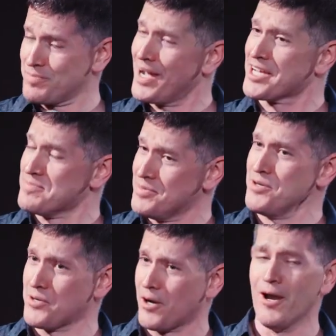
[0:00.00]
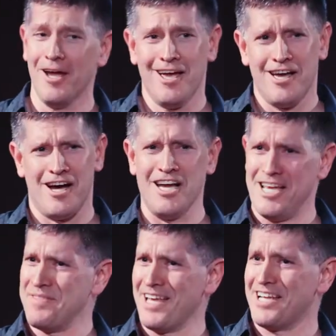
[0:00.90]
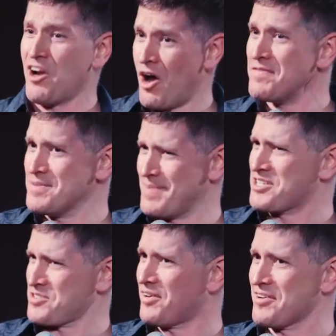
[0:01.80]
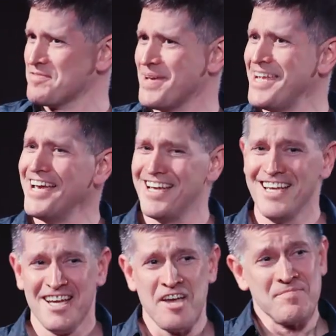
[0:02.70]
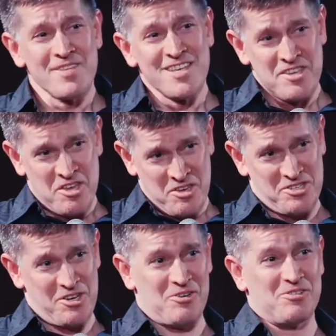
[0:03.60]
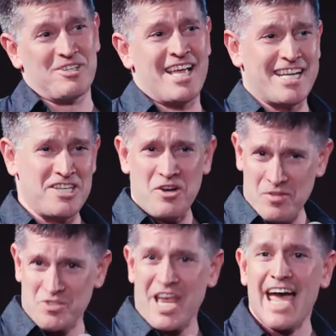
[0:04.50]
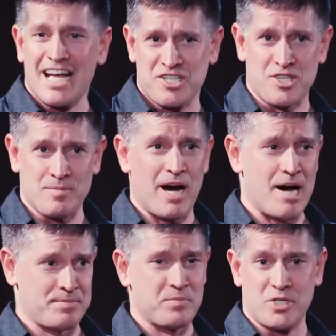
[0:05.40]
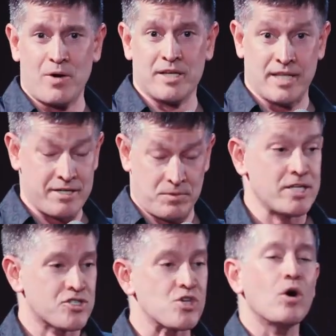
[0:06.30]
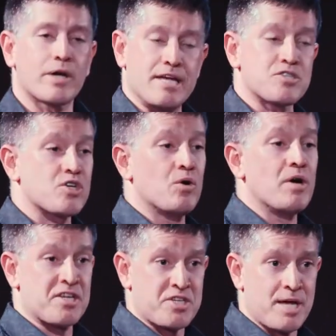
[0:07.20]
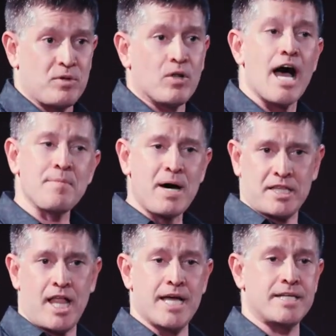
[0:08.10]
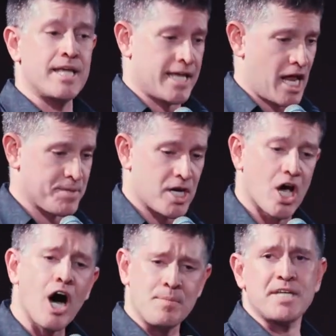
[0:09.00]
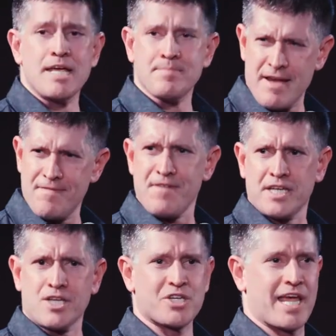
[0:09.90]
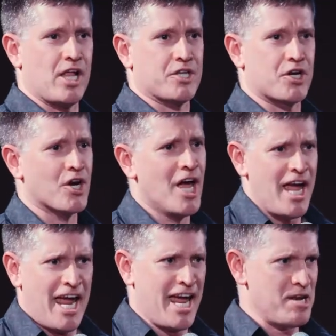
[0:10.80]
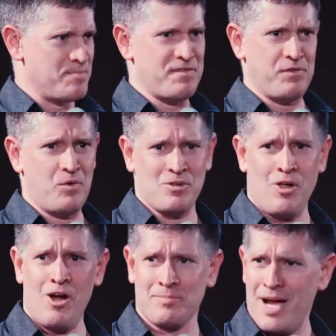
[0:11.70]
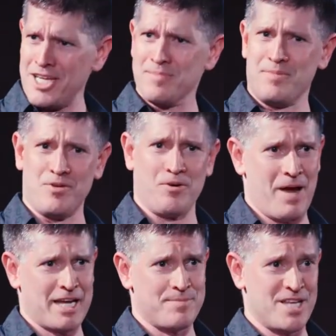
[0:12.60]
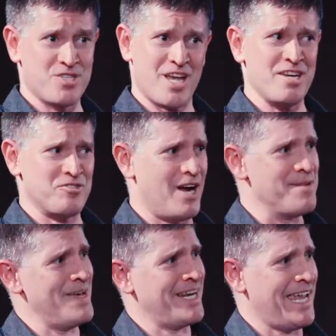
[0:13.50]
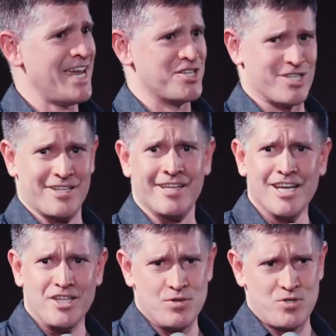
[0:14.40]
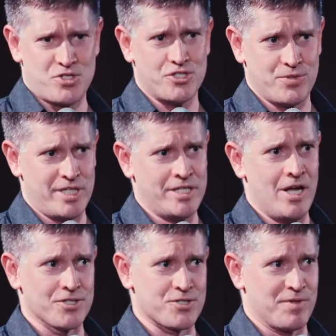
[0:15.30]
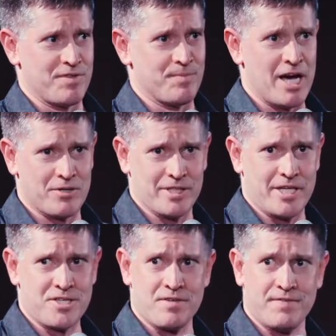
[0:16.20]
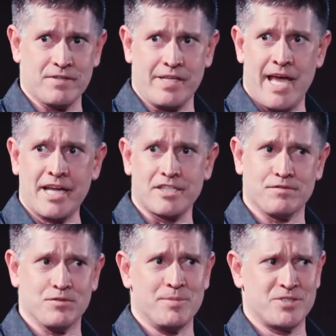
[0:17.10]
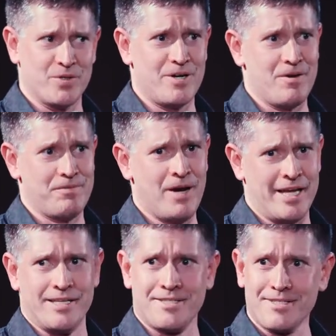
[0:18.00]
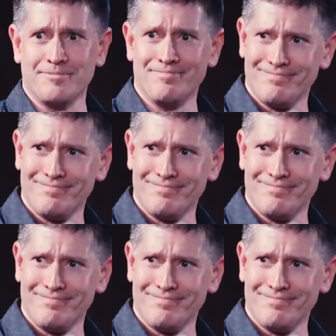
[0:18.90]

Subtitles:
with my computer, in that it often makes fun of me. So, like, you know those ads that pop up when you're online, right? So, okay, so example, I'm online and I'm gonna update my fitness calendar. And before long, my computer recommends I try medication used to treat adults with moderately to severely active rheumatoid arthritis.